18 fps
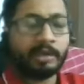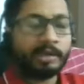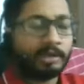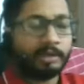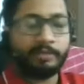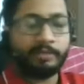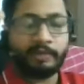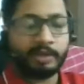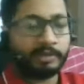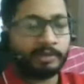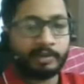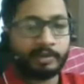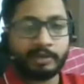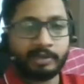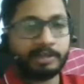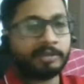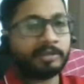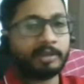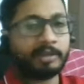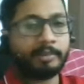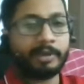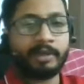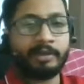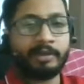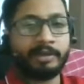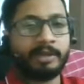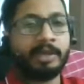different things they
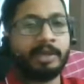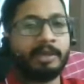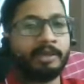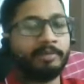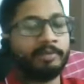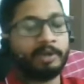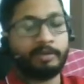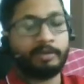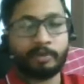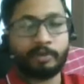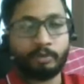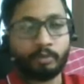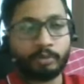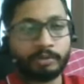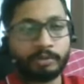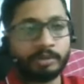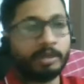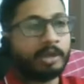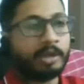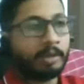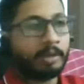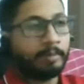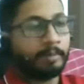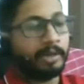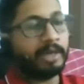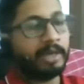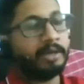might say in different tools.
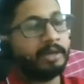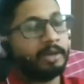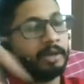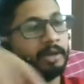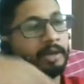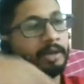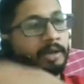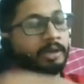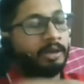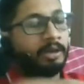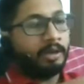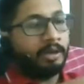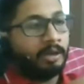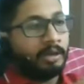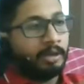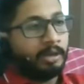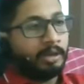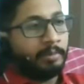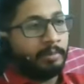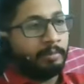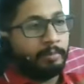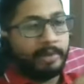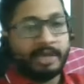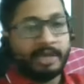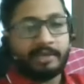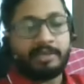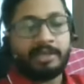But
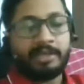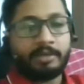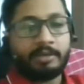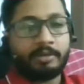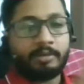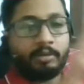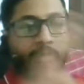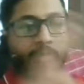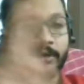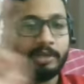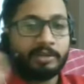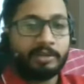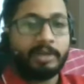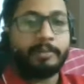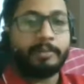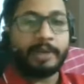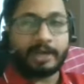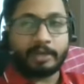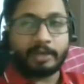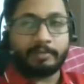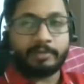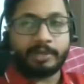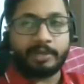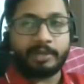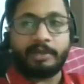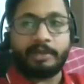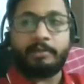basic only 3
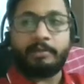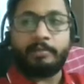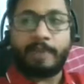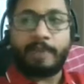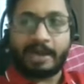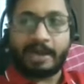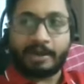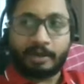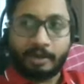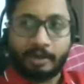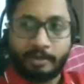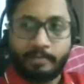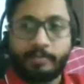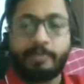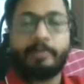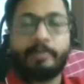backups are there: backup,